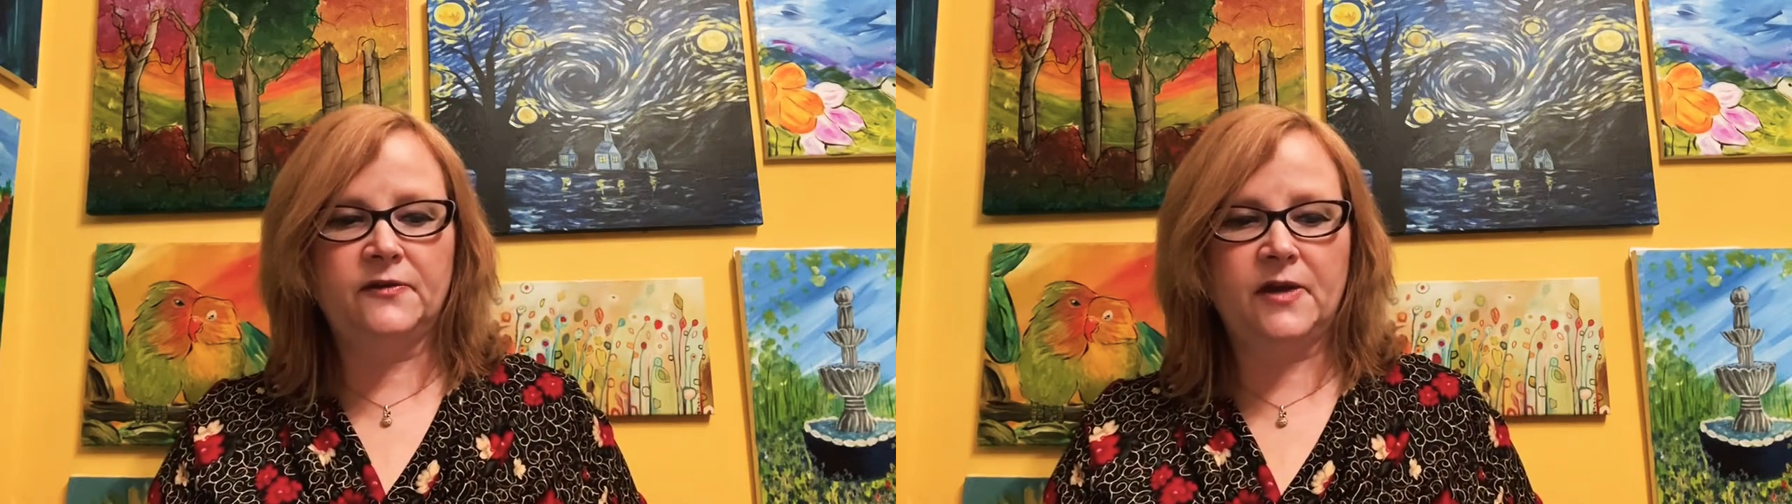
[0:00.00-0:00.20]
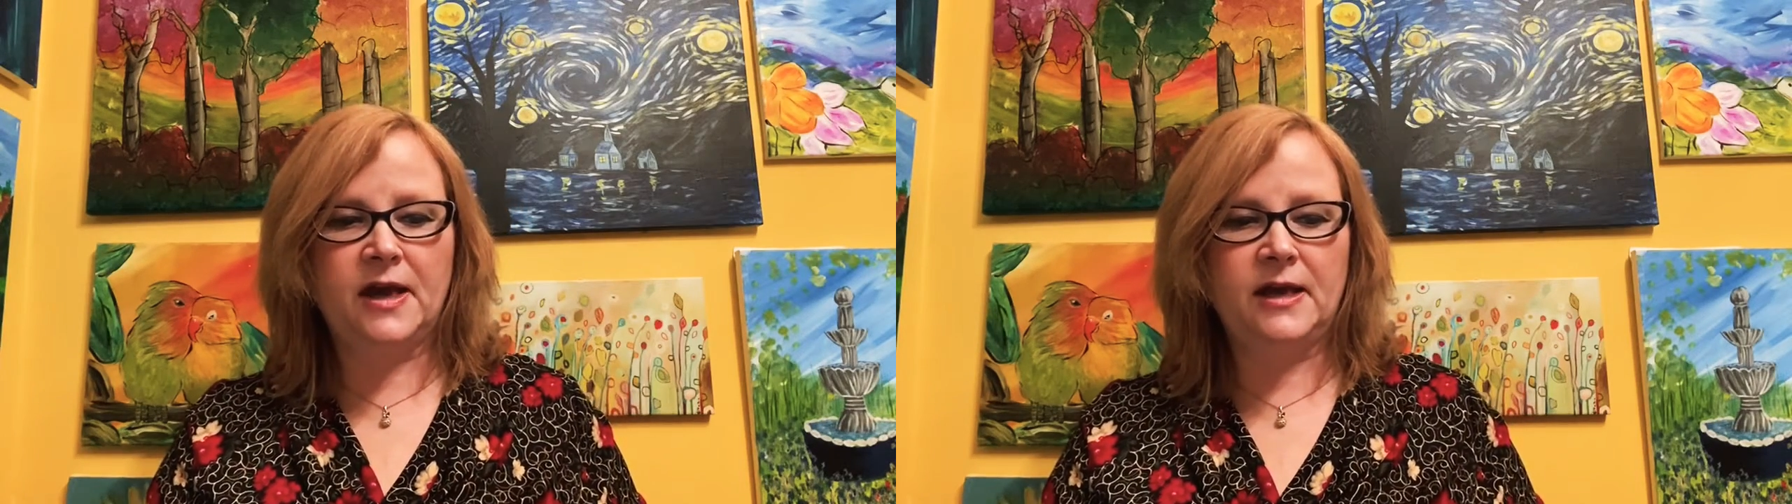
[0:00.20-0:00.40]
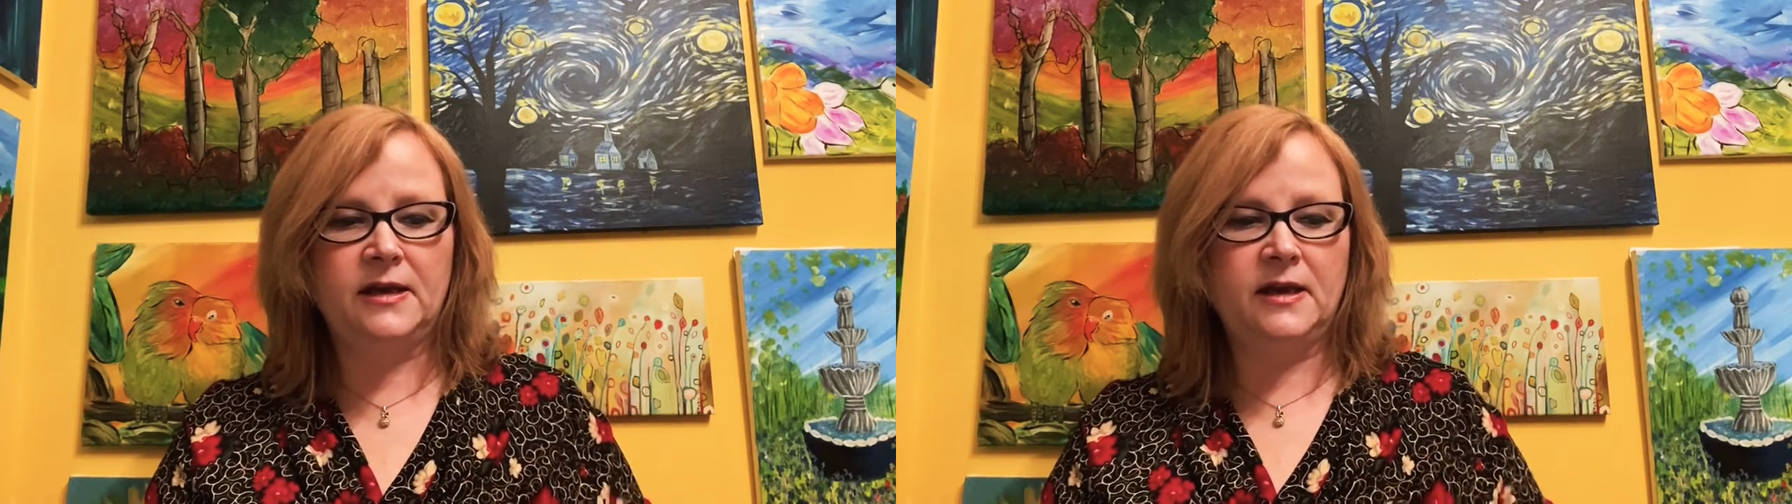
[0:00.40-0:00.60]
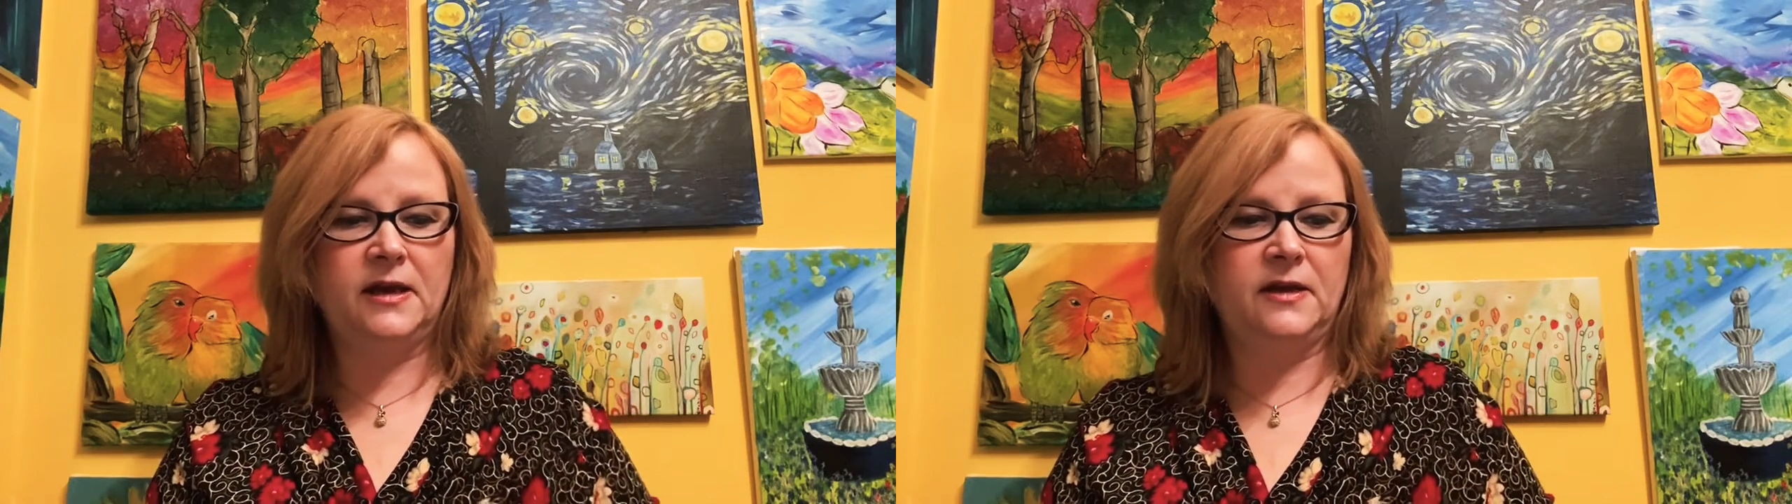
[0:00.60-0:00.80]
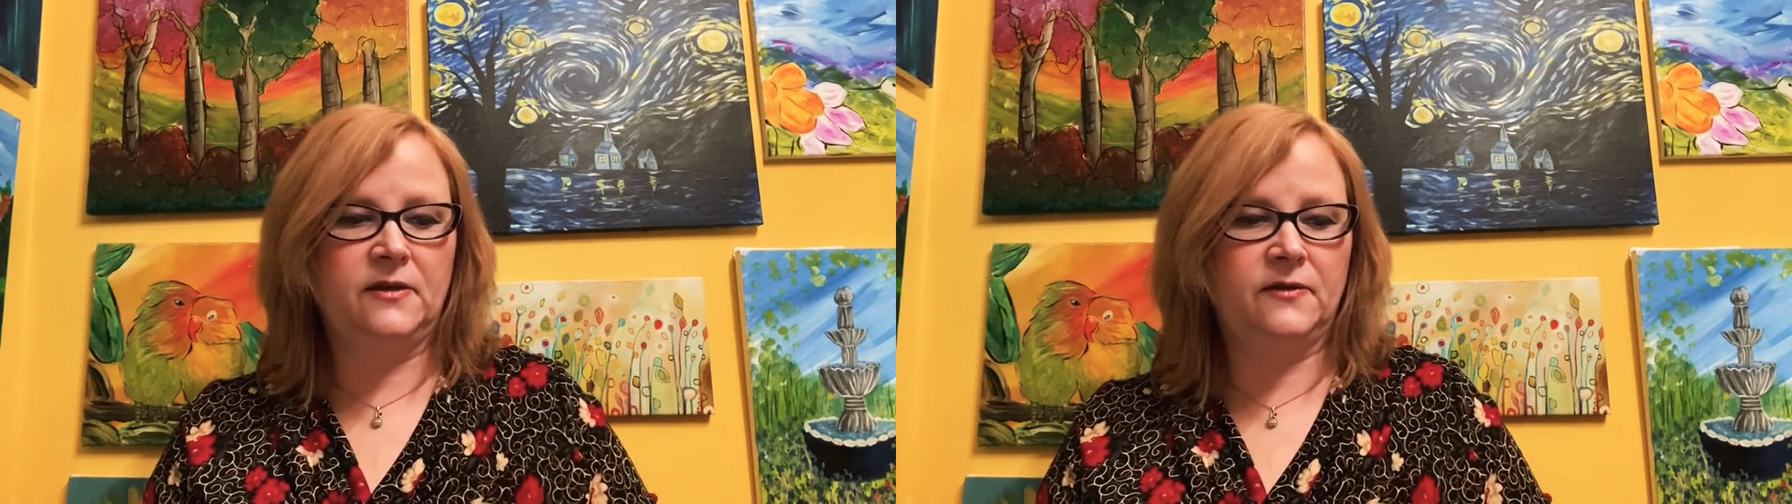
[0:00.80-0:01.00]
saying
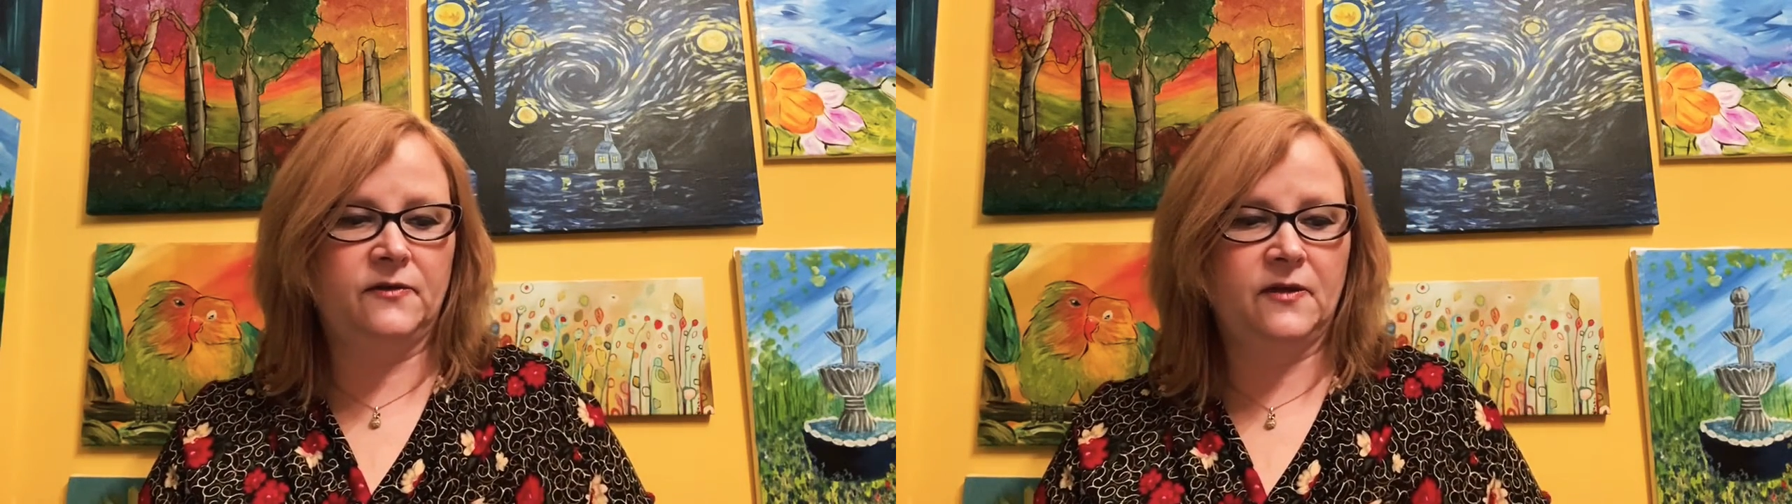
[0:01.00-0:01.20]
is